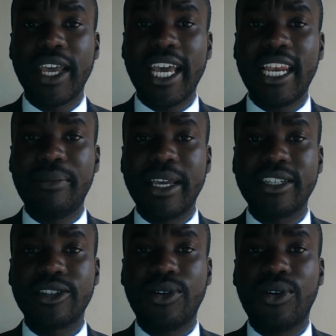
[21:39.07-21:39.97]

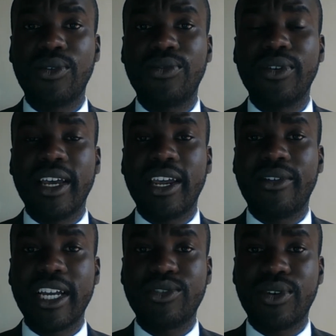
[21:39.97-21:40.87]
element of a
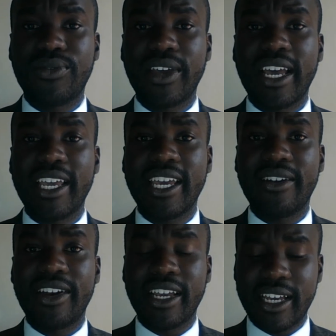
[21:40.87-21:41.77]
right to a fair
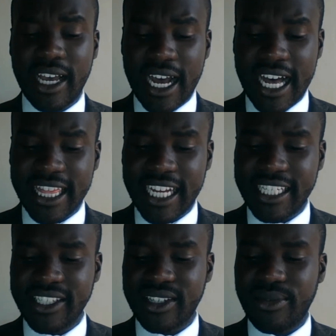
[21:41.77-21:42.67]
hearing, and that
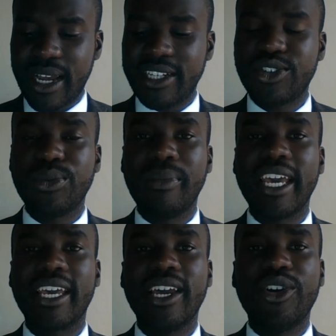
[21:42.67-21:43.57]
is the right to
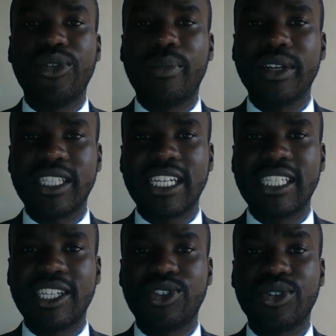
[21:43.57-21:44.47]
make
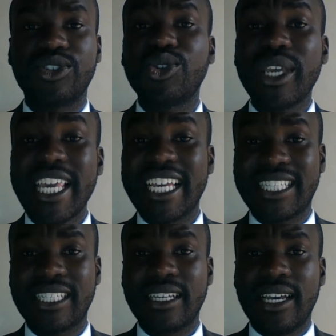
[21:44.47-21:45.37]
representation. So
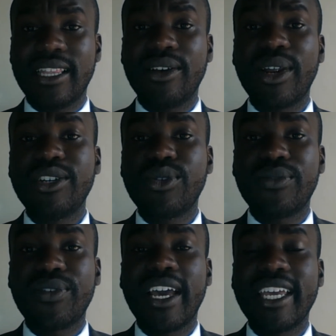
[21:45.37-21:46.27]
yes, the right to a
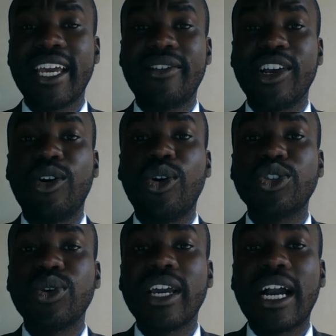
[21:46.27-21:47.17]
fair hearing
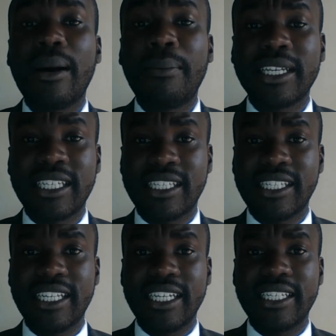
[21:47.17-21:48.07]
also encompasses
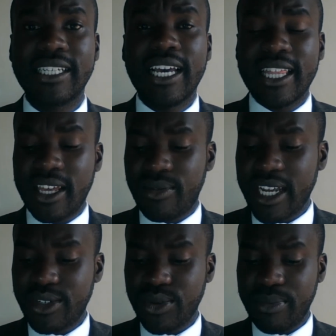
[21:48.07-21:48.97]
in it the
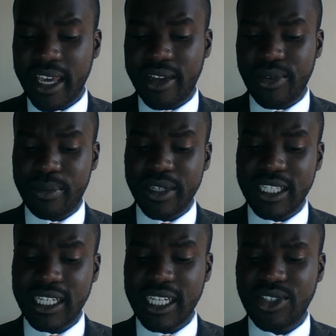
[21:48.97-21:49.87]
right to make
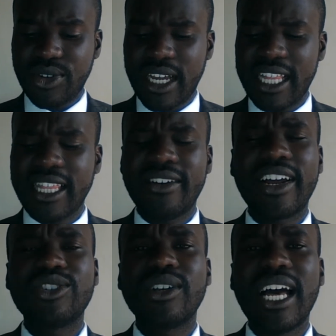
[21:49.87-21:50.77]
representation, and the
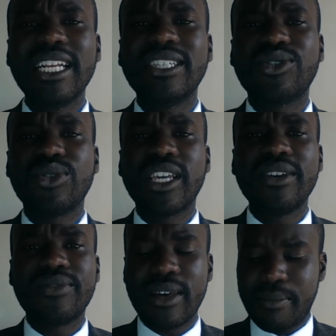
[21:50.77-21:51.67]
rationale is to
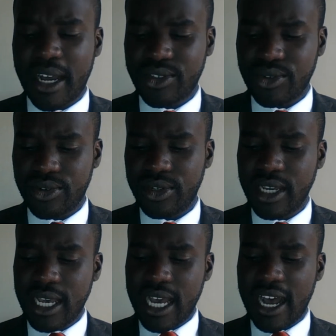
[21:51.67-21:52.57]
give the person
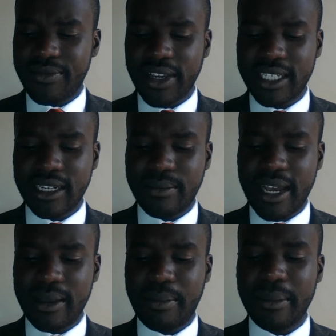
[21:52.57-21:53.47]
affected by
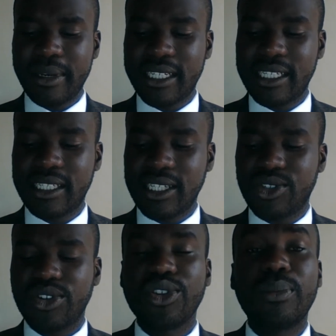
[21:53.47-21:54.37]
a public
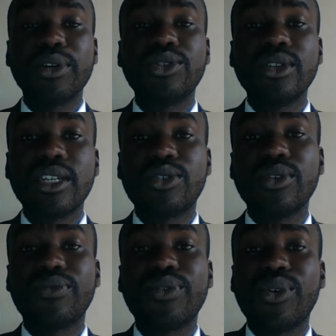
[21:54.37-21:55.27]
decision the opportunity to
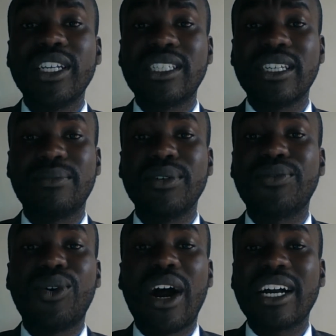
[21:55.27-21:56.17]
influence it
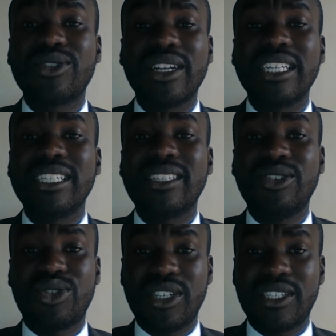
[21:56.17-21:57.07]
before actually a
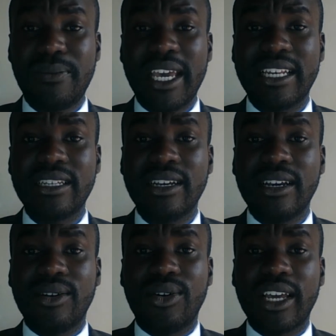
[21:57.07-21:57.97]
decision is made.
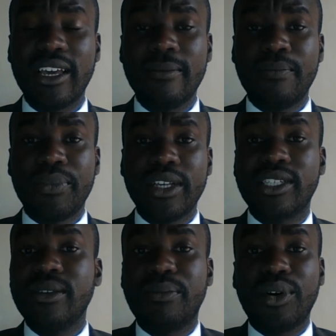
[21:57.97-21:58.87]
Okay, it's
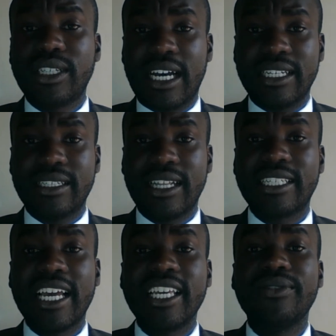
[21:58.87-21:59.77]
important that
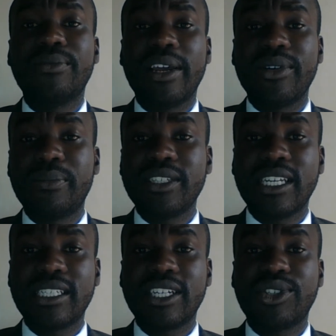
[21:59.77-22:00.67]
I give my
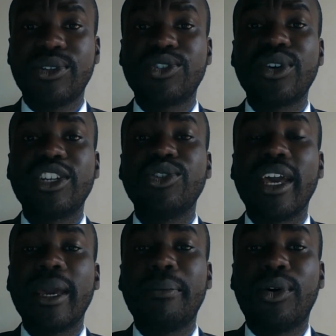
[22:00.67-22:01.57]
representation so that you're
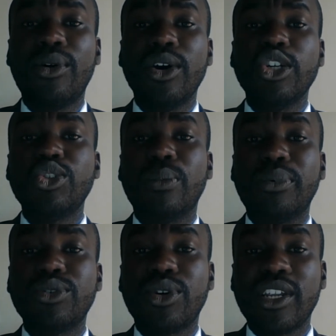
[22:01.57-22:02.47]
able to
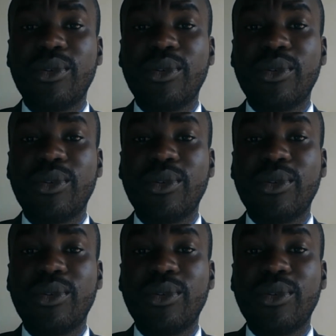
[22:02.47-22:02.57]
put on a